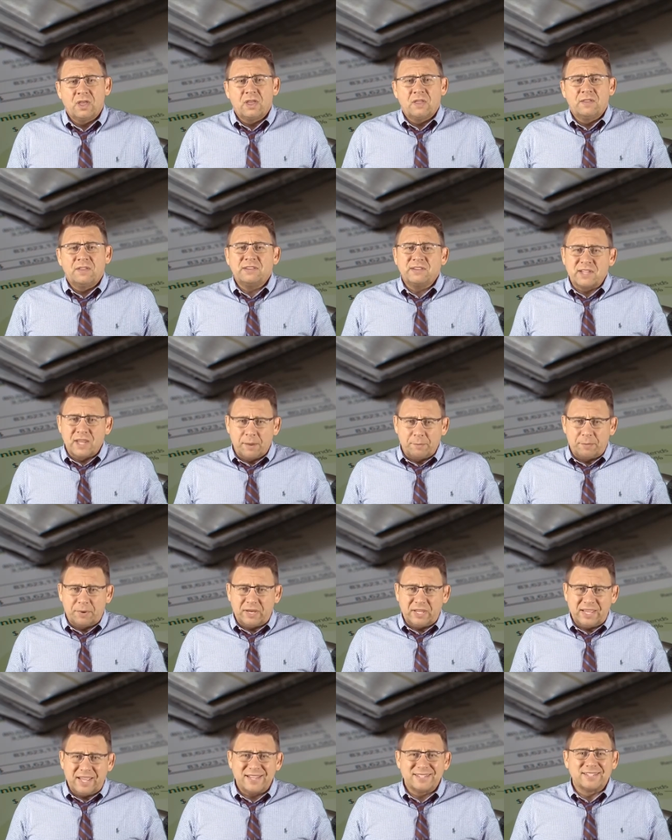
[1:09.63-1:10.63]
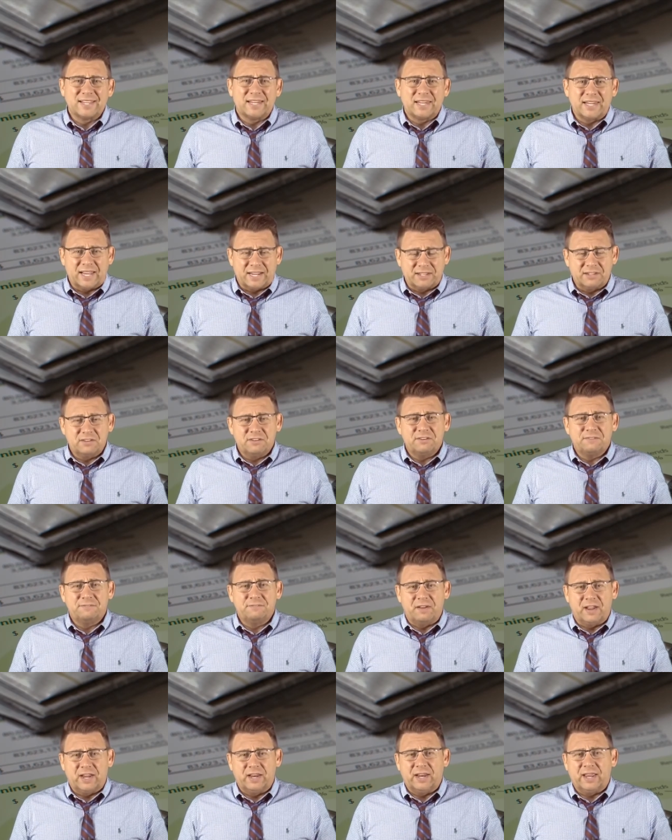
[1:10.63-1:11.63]
This company has elected to
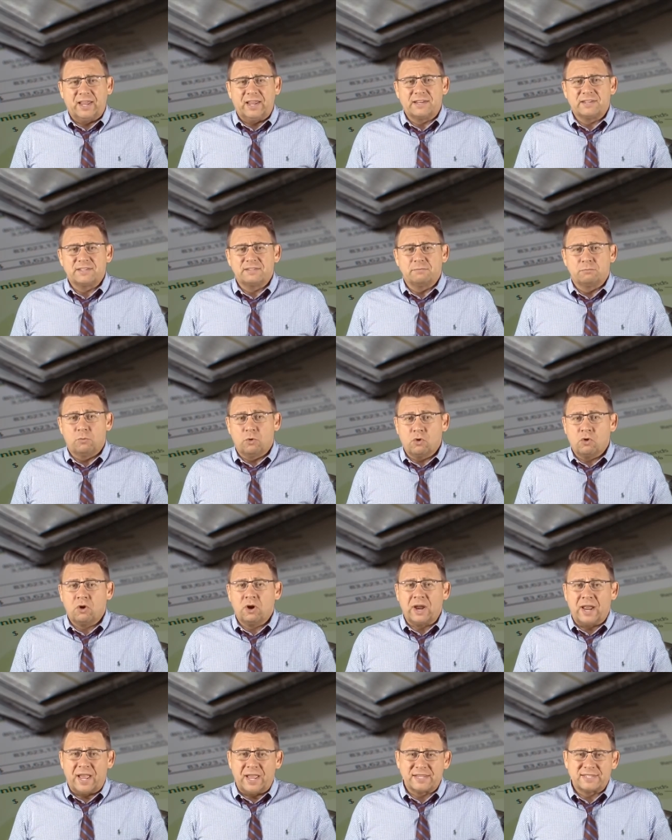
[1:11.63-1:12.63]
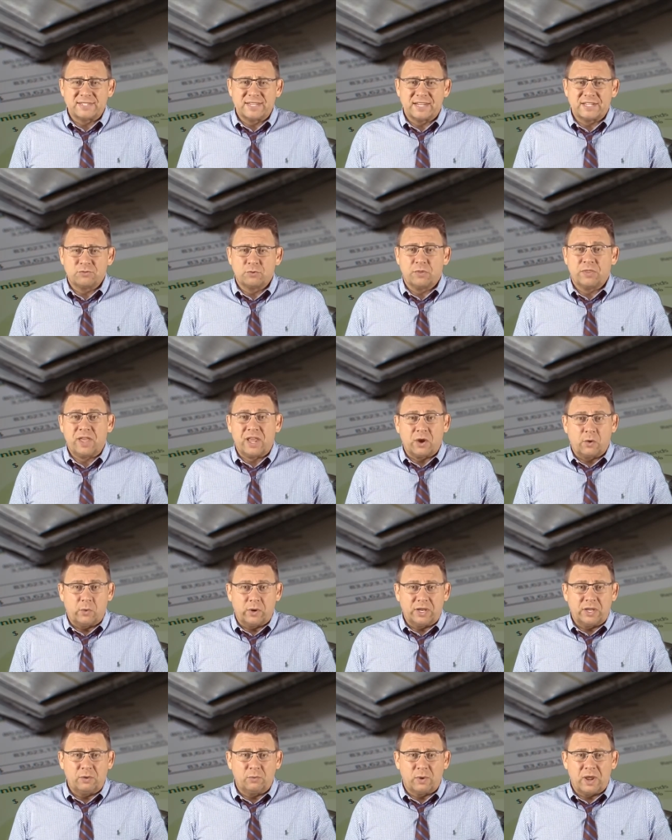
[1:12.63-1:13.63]
finance more assets with
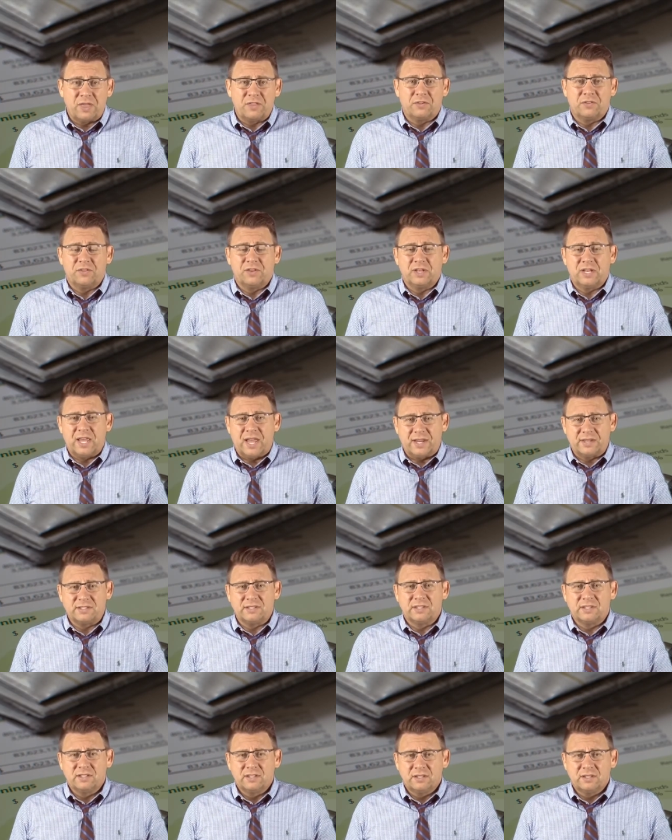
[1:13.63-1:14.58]
equity rather than debt.